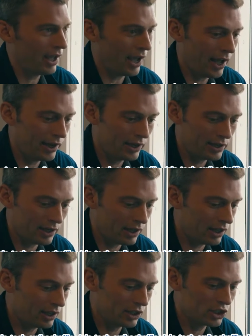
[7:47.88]
and
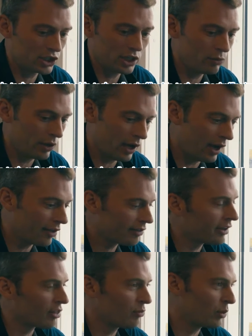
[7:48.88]
children
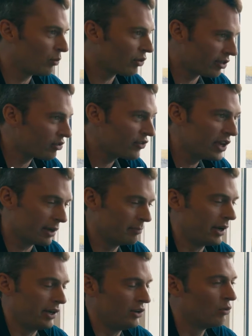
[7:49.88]
ask us what was this fiat
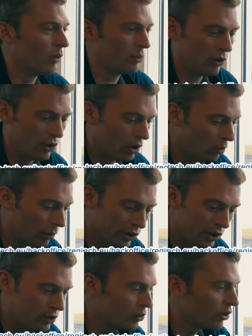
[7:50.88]
money. No one will know
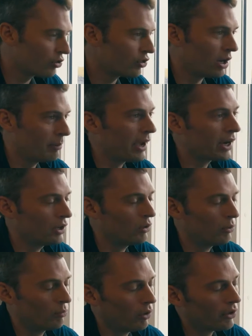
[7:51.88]
what a US dollar
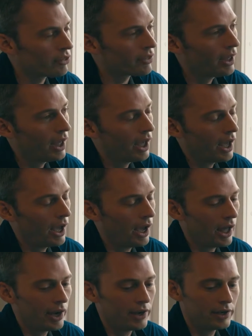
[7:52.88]
banknote was,
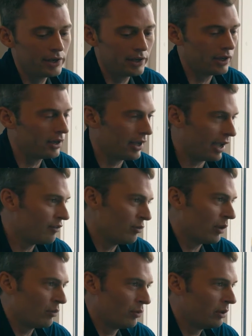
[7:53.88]
and
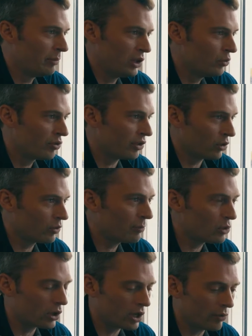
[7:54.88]
everyone will be using
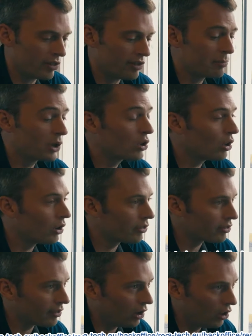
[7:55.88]
cryptocurrencies,
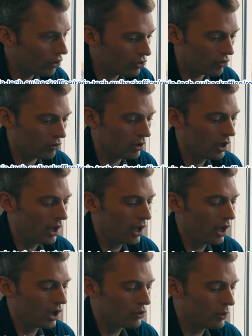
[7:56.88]
because also
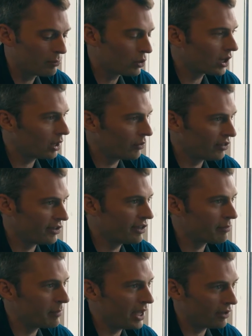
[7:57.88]

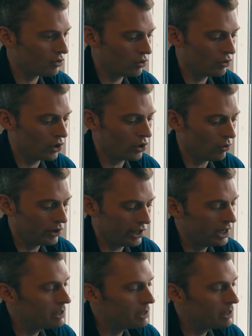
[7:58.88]
cryptocurrencies makes you not only